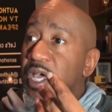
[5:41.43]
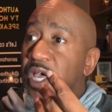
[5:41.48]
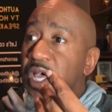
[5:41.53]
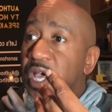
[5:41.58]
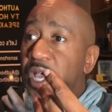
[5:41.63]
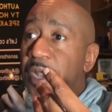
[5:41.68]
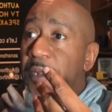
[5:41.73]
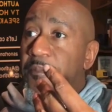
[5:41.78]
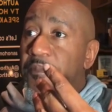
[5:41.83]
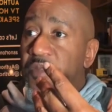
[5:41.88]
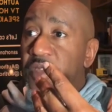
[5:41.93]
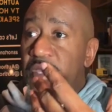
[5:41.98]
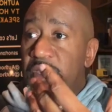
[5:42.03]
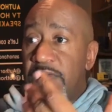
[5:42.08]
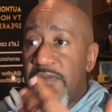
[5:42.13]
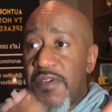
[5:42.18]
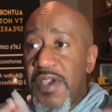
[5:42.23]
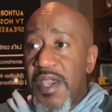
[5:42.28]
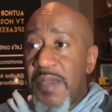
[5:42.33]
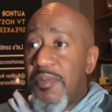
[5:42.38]
Um,
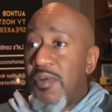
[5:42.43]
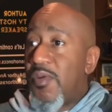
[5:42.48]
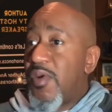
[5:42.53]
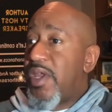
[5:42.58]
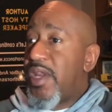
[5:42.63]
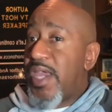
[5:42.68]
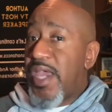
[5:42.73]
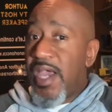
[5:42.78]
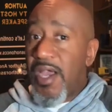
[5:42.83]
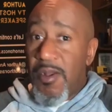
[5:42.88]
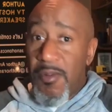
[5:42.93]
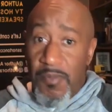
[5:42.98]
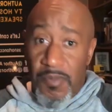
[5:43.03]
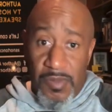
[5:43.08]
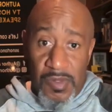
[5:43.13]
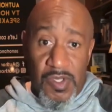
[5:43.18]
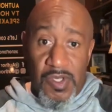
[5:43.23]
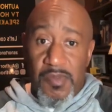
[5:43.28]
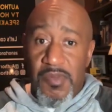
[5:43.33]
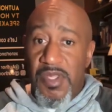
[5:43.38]
if I point out
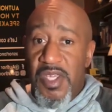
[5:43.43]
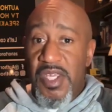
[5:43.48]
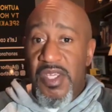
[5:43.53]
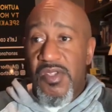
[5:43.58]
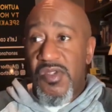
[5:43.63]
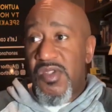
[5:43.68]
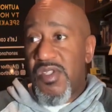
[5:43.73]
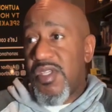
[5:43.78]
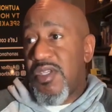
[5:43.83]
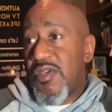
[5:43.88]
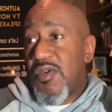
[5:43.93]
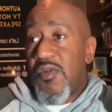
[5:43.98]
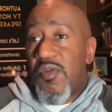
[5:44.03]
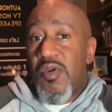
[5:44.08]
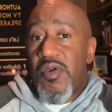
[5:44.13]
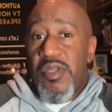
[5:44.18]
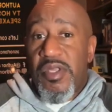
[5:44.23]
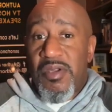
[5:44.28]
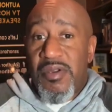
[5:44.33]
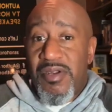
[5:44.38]
some things that
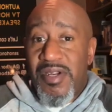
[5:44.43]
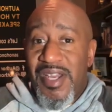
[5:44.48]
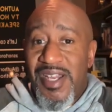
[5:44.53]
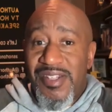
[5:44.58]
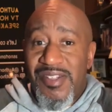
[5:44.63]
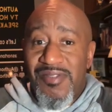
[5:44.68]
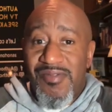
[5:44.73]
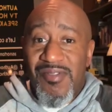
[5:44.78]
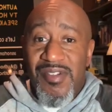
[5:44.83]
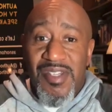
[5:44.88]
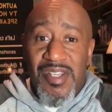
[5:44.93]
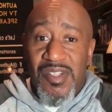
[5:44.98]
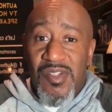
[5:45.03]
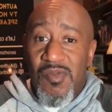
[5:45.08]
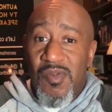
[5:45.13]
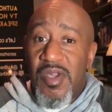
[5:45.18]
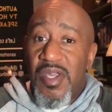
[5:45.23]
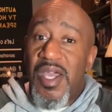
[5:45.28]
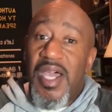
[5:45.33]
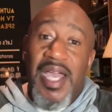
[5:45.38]
quote you're not doing,
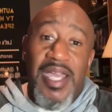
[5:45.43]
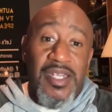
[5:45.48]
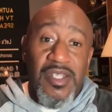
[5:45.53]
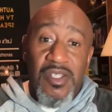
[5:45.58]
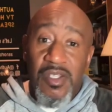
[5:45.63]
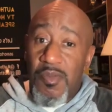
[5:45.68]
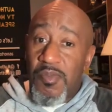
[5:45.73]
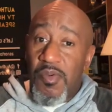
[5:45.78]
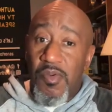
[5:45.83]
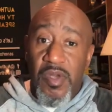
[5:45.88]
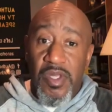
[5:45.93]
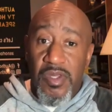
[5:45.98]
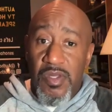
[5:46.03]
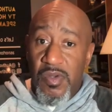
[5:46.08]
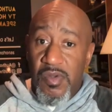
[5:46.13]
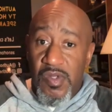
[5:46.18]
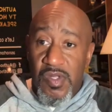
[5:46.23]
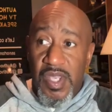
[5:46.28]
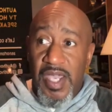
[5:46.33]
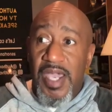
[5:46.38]
guess what? I need to point
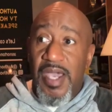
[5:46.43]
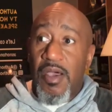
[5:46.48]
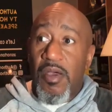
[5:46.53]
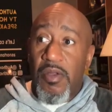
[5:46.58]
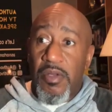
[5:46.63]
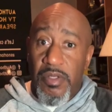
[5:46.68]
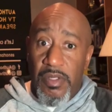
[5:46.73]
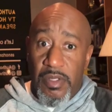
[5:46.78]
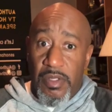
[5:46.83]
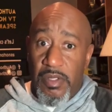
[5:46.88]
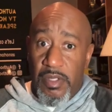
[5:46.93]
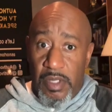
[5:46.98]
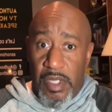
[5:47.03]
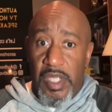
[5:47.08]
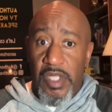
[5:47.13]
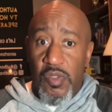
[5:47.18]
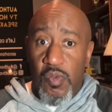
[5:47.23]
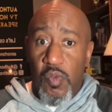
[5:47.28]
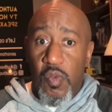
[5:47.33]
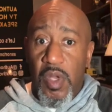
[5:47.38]
those out
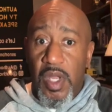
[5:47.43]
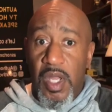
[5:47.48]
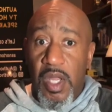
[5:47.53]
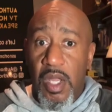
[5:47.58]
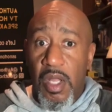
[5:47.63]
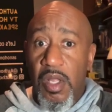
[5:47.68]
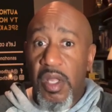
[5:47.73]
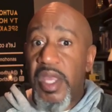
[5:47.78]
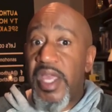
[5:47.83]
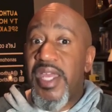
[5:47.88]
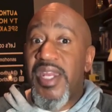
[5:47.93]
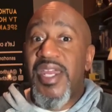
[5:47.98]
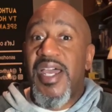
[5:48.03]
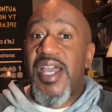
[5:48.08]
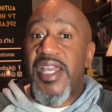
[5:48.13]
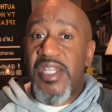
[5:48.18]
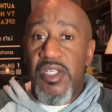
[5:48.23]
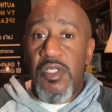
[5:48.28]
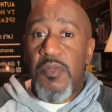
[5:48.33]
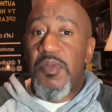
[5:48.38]
as well, and
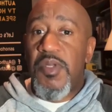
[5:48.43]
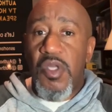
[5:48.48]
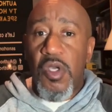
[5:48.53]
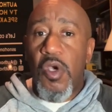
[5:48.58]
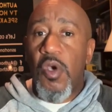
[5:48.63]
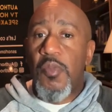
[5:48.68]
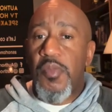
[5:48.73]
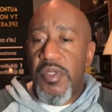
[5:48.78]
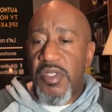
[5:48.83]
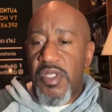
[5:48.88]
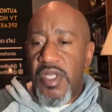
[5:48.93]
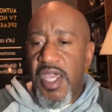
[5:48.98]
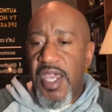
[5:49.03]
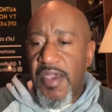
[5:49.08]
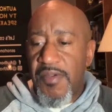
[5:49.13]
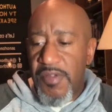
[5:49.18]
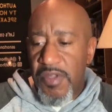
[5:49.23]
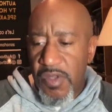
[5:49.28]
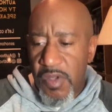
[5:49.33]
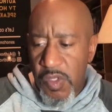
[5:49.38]
I need to be open to
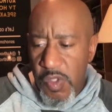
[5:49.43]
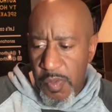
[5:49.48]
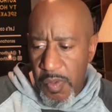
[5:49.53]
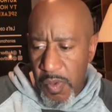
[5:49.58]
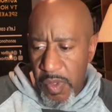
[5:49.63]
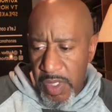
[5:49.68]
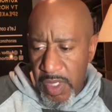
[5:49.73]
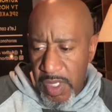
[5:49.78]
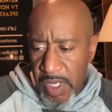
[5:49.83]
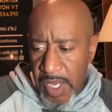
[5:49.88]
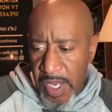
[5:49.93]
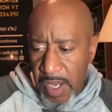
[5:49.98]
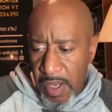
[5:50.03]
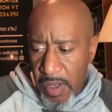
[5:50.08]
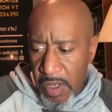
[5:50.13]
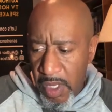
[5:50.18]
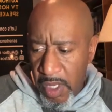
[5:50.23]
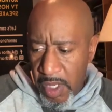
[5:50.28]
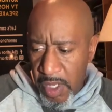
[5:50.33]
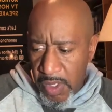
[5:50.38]
having those pointed out.
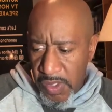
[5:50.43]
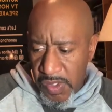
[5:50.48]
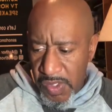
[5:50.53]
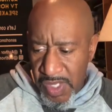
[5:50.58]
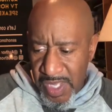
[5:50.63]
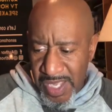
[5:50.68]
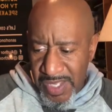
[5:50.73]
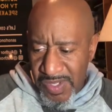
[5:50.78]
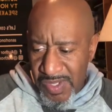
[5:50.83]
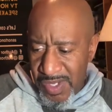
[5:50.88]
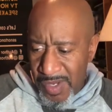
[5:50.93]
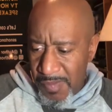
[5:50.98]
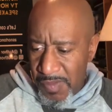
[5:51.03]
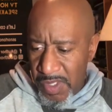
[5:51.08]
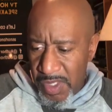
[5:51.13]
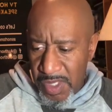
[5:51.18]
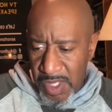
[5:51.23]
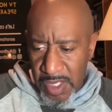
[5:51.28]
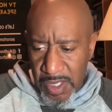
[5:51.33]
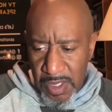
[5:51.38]
So that's
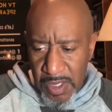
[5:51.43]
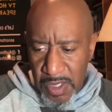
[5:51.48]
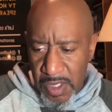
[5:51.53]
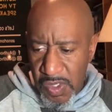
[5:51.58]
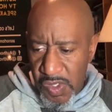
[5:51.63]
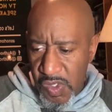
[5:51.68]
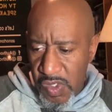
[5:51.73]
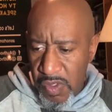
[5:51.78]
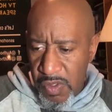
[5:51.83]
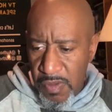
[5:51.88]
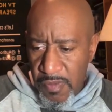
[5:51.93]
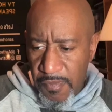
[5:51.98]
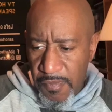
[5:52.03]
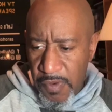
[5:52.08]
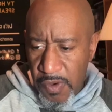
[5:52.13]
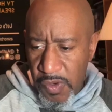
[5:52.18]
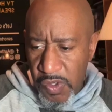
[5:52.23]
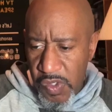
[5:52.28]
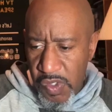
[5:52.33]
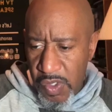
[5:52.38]
something that is
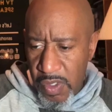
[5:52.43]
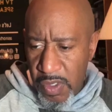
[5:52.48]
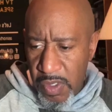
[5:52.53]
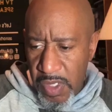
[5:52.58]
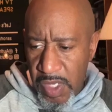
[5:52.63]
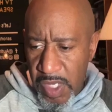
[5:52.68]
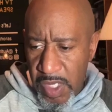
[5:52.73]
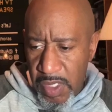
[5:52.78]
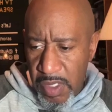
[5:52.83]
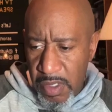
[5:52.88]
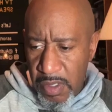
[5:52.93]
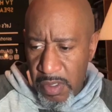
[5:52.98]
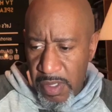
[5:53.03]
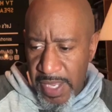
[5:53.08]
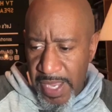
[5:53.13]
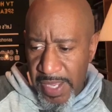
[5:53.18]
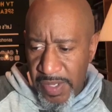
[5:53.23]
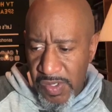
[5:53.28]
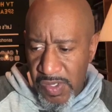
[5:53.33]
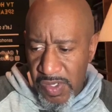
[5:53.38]
universal, and it
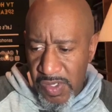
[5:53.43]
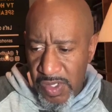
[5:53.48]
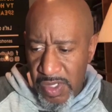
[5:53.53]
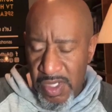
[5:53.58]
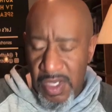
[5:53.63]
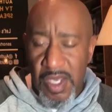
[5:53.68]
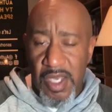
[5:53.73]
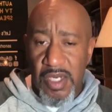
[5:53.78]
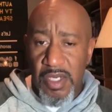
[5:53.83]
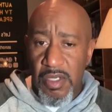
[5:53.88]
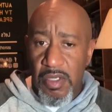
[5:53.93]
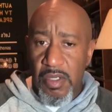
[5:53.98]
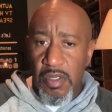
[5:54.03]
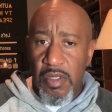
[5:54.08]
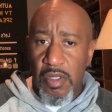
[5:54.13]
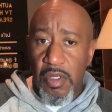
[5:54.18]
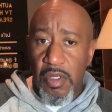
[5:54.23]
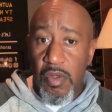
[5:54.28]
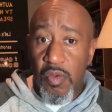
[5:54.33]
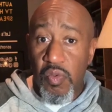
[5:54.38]
allows us to kind of
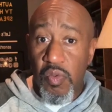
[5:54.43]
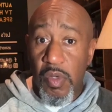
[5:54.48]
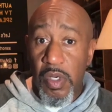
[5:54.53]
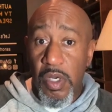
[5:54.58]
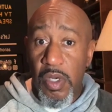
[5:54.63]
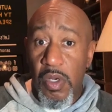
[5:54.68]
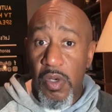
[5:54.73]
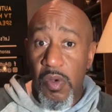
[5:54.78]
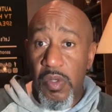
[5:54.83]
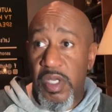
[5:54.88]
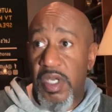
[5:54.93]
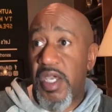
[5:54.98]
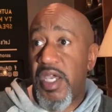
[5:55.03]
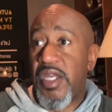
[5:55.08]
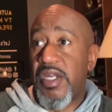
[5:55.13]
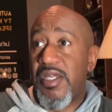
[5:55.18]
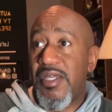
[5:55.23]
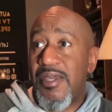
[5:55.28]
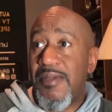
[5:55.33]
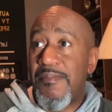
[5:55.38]
grow,
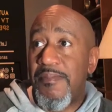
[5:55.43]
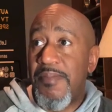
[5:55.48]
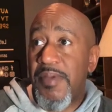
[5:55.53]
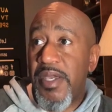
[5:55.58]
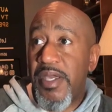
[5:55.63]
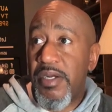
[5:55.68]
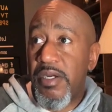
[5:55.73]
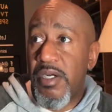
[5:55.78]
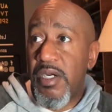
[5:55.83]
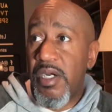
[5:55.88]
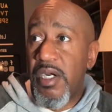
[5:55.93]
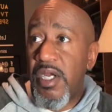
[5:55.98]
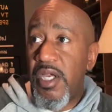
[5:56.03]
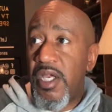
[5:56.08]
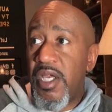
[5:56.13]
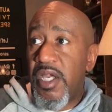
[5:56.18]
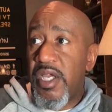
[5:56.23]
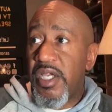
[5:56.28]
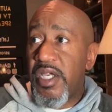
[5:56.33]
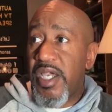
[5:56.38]
kind of get better,
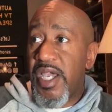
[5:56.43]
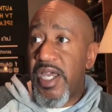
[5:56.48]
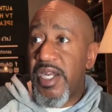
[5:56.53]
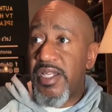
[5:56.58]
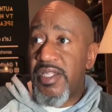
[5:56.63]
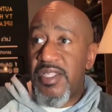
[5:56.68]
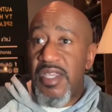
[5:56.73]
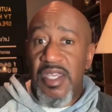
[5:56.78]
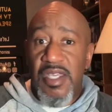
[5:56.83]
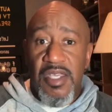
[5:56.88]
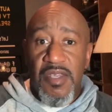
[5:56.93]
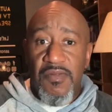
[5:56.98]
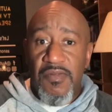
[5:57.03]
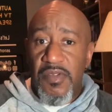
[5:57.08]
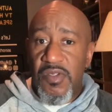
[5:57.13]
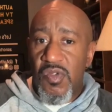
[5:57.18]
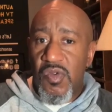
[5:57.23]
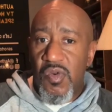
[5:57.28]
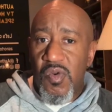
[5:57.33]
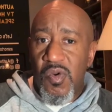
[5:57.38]
kind of take
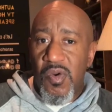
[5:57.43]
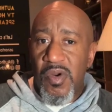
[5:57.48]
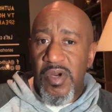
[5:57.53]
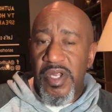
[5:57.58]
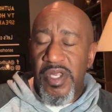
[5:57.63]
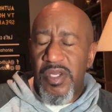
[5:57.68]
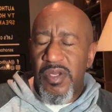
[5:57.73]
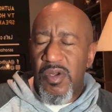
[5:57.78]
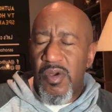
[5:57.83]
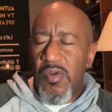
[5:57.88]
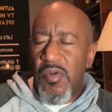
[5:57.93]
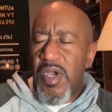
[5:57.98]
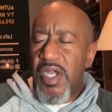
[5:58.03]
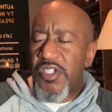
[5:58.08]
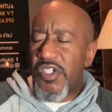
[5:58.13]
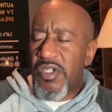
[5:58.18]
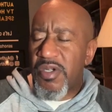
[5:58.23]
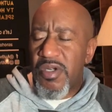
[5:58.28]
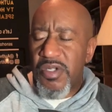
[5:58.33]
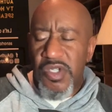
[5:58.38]
inventory, you know,
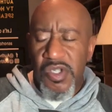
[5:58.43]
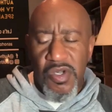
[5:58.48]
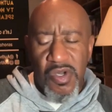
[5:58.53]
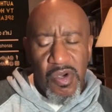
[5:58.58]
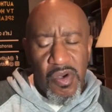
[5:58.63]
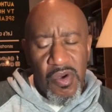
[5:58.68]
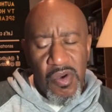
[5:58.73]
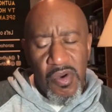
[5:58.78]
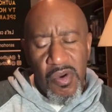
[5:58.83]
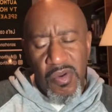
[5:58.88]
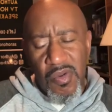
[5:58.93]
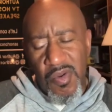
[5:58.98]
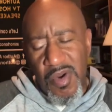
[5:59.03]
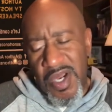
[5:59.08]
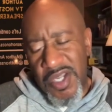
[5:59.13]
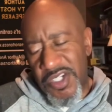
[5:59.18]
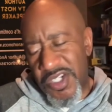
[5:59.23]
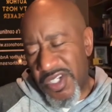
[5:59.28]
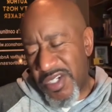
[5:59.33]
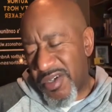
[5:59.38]
watching our tone,
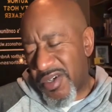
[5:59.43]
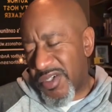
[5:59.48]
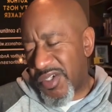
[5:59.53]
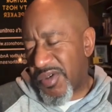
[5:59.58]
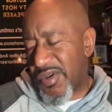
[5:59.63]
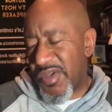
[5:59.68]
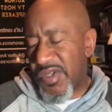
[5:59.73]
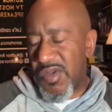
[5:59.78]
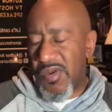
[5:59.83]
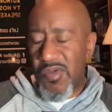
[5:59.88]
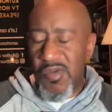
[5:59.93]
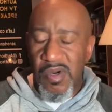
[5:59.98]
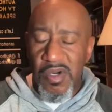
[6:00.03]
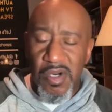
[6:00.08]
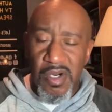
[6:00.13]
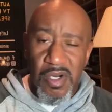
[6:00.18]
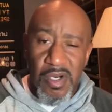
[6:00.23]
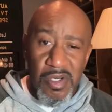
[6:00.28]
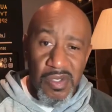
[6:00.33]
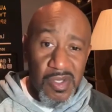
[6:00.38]
watching our choice of
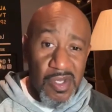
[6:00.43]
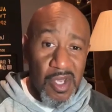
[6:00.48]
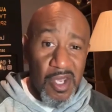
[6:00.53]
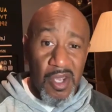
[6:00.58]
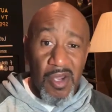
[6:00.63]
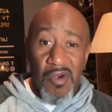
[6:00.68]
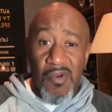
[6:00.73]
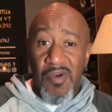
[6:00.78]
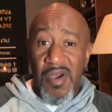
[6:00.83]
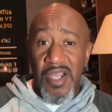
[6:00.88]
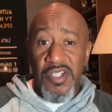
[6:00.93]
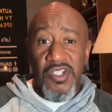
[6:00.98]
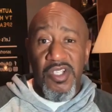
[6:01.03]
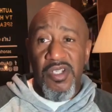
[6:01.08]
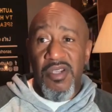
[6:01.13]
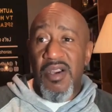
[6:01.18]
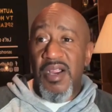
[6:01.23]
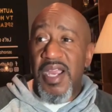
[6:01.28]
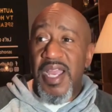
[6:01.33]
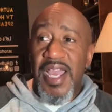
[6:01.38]
words, watching
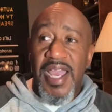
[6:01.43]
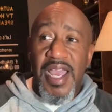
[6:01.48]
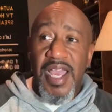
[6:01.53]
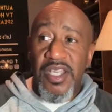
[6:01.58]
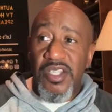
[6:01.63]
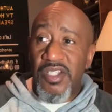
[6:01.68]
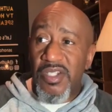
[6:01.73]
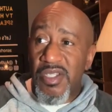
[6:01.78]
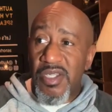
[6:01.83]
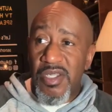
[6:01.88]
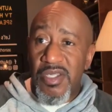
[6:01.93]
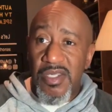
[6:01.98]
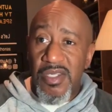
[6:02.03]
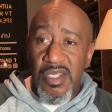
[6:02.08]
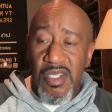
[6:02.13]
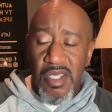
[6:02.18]
our actions.